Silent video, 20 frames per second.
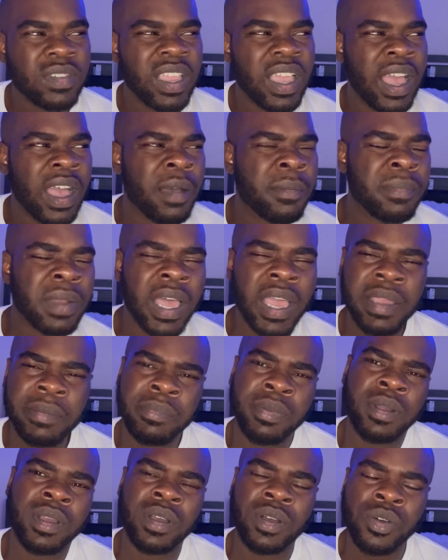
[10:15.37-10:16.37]
I'm like,
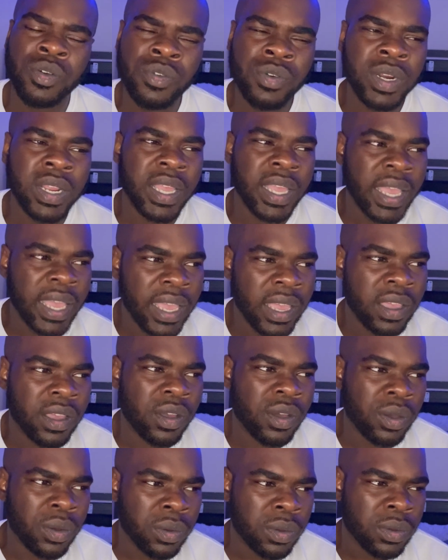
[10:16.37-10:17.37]
bro, who the
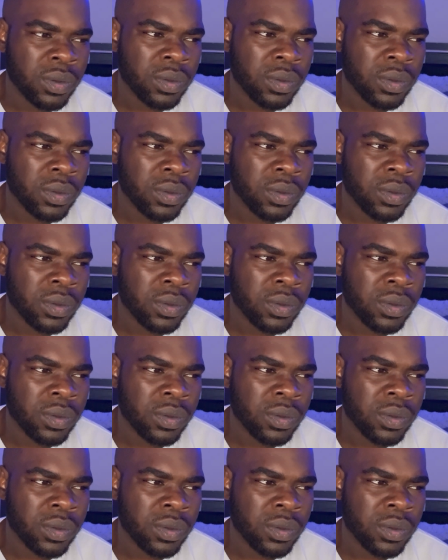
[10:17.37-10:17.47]
hell?